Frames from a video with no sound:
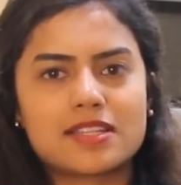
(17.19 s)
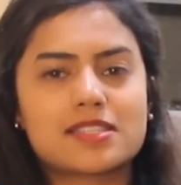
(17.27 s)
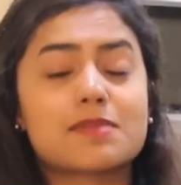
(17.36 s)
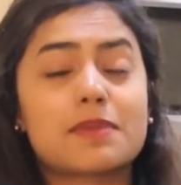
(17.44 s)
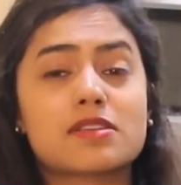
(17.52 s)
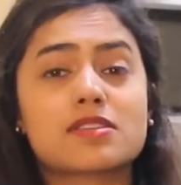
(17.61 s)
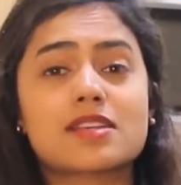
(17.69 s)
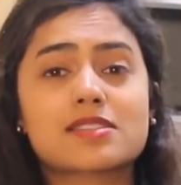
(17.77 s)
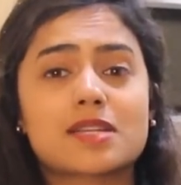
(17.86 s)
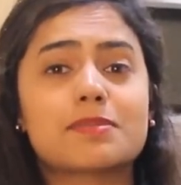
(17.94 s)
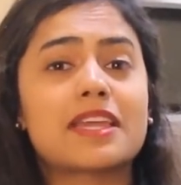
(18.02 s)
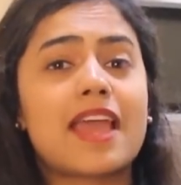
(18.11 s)
The tomato sauce is
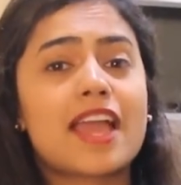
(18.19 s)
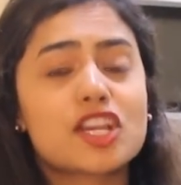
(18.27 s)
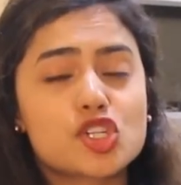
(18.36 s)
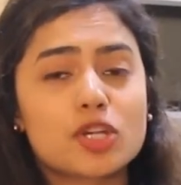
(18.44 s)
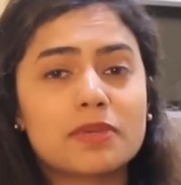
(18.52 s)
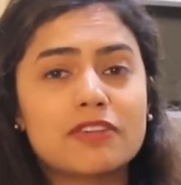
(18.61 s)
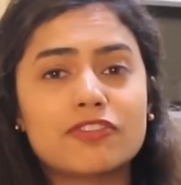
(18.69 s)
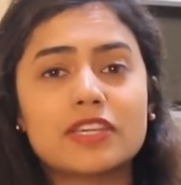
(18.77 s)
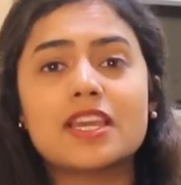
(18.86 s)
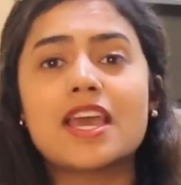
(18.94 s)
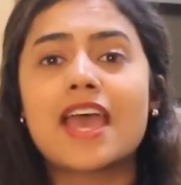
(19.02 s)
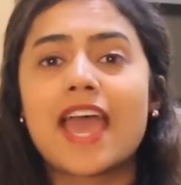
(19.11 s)
going to be extra
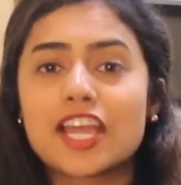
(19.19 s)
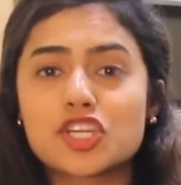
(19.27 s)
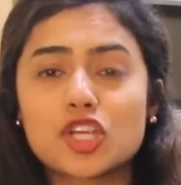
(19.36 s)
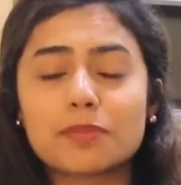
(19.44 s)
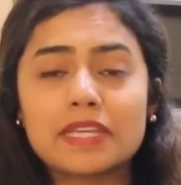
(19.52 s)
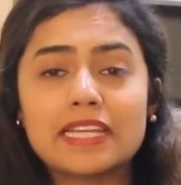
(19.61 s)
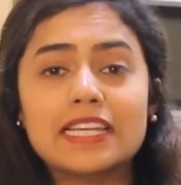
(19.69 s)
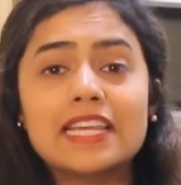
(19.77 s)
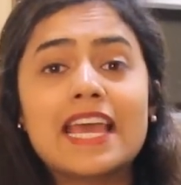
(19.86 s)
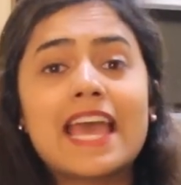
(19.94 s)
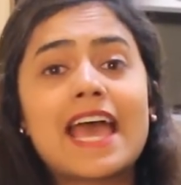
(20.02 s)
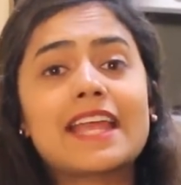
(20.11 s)
beefy, extra meaty,
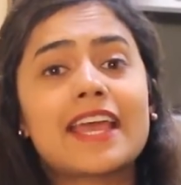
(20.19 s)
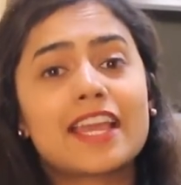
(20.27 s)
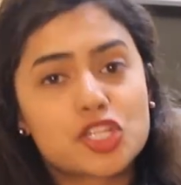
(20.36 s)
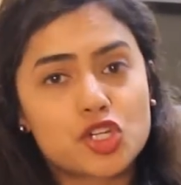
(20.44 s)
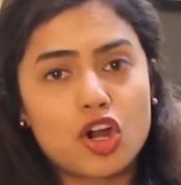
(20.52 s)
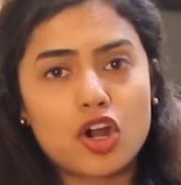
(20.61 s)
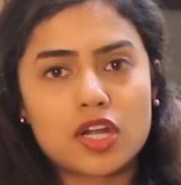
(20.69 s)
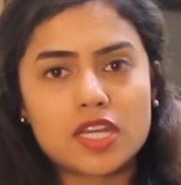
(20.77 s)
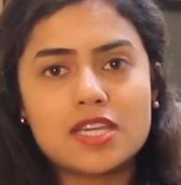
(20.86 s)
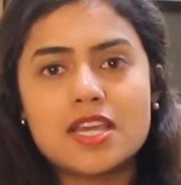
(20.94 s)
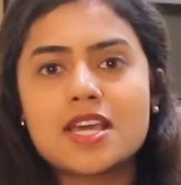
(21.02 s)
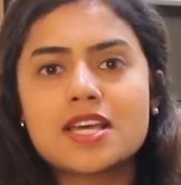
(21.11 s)
and extra hearty,